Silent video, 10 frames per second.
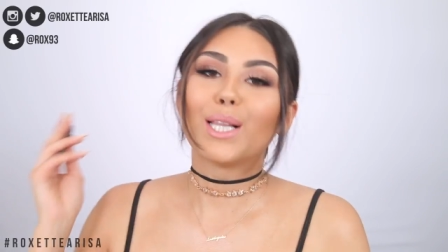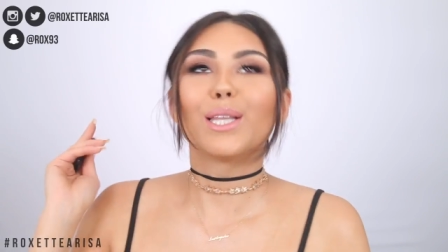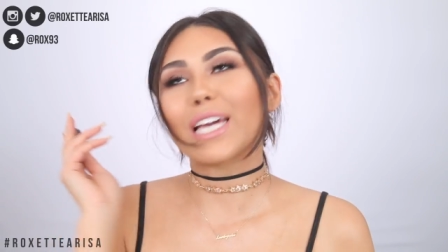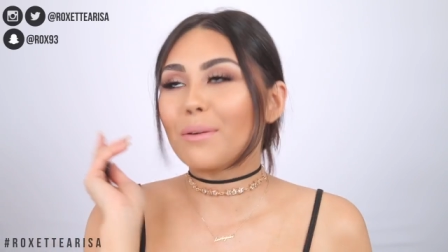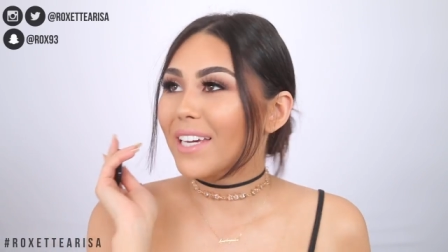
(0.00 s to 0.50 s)

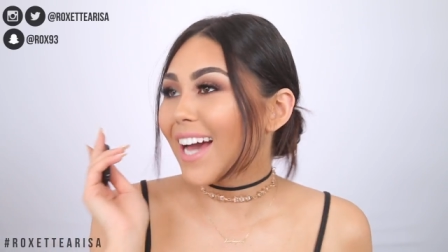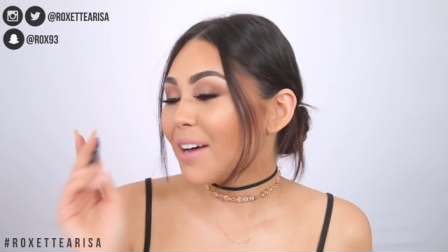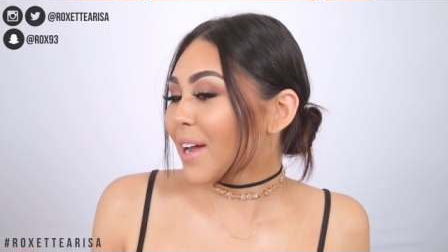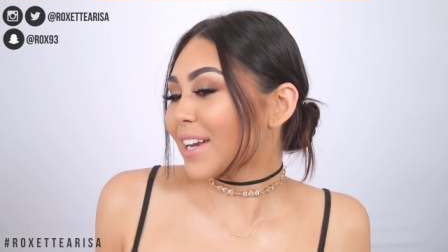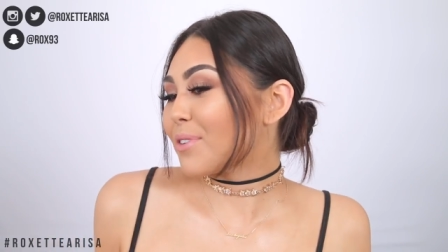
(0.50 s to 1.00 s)
Look at me,
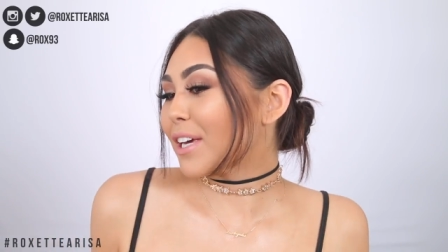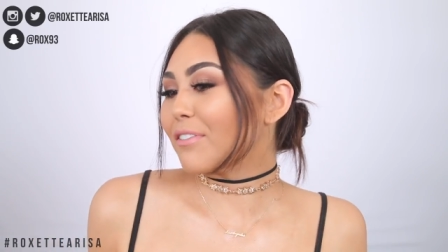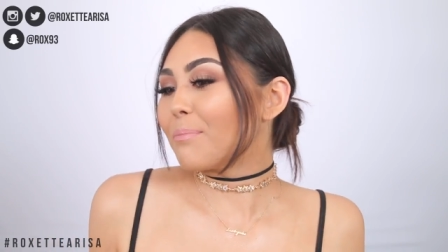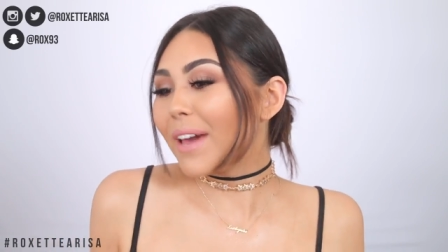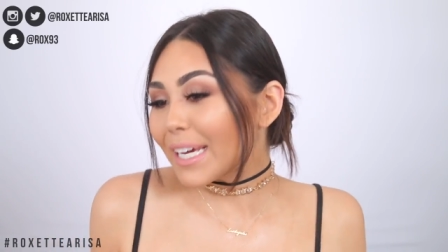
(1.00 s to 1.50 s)
I'm not even
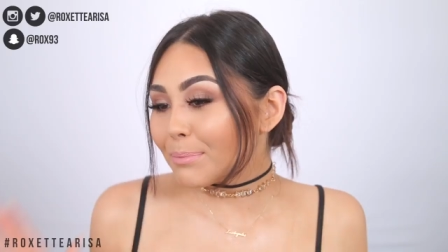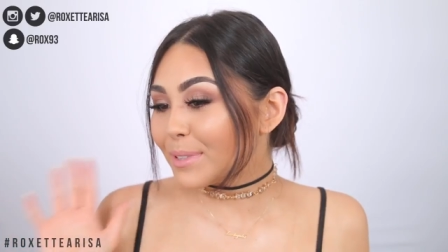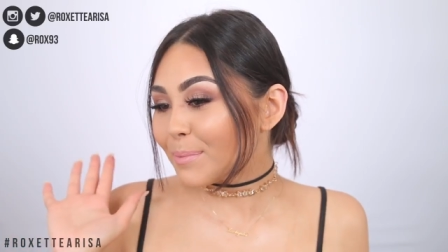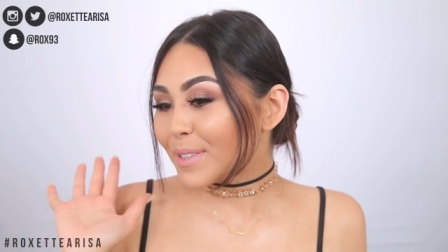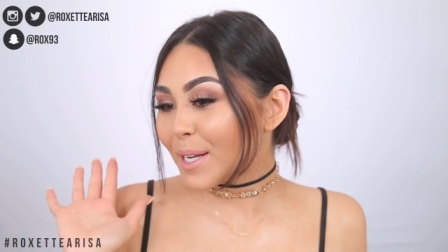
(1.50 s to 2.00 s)
giving makeup
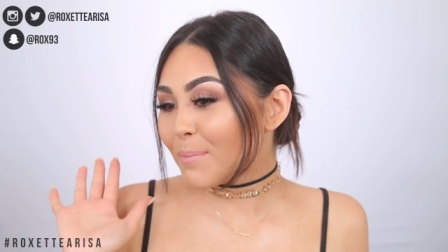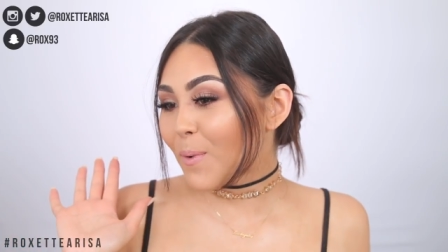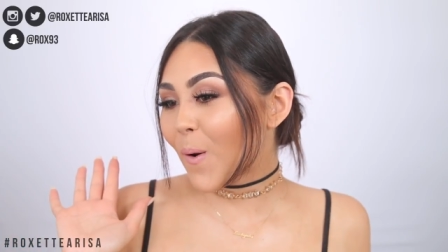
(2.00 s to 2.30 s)
tips anymore.